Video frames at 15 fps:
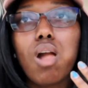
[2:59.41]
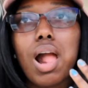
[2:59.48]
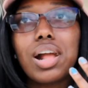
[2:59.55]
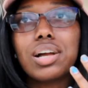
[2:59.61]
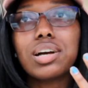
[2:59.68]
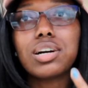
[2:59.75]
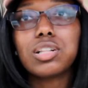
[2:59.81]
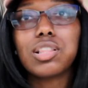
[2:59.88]

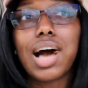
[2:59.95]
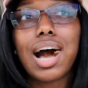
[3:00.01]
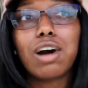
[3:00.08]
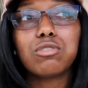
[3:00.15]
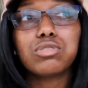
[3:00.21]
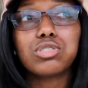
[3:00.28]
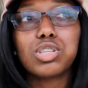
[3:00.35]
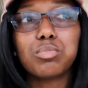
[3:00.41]
it
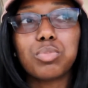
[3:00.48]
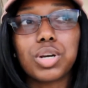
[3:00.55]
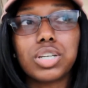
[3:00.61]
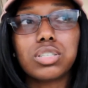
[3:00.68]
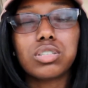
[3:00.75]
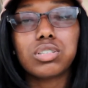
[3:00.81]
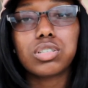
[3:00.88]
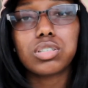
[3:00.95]
allows the
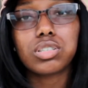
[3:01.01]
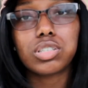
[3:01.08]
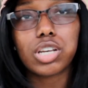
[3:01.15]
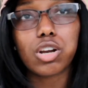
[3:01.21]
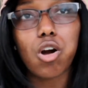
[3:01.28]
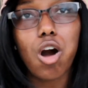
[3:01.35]
braces to stick